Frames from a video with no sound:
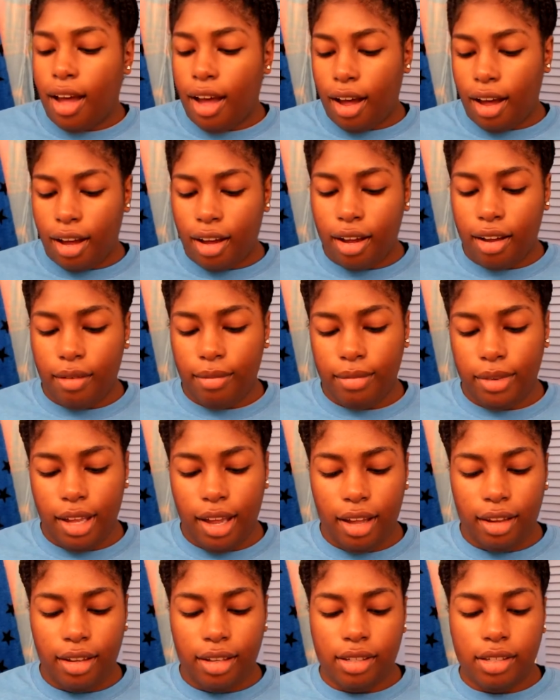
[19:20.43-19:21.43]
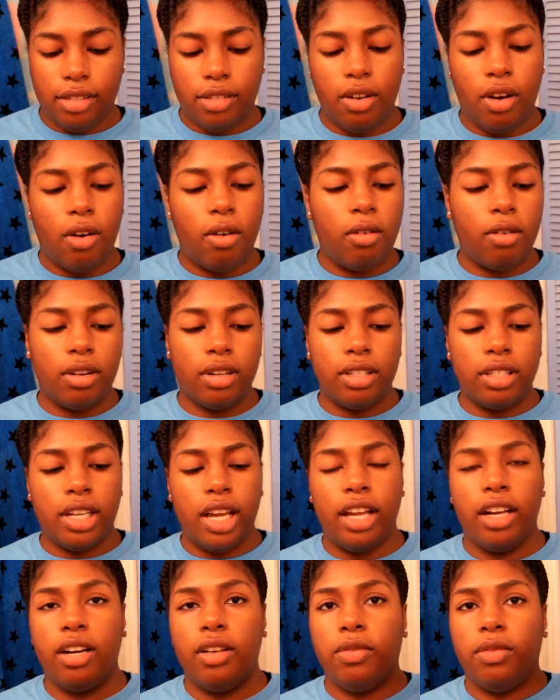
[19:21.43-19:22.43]
Yeah, get this whole
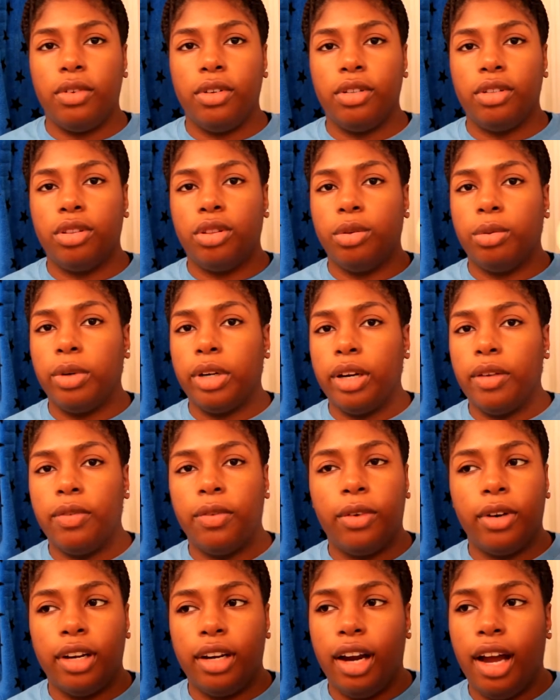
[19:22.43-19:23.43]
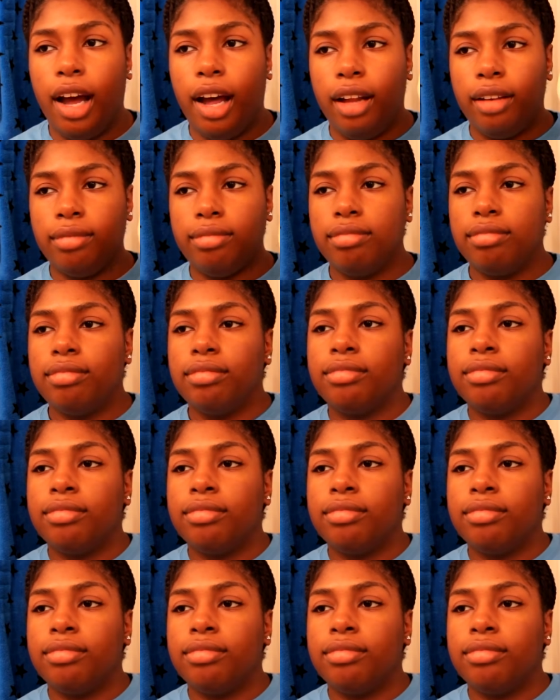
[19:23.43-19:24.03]
container for $3.49.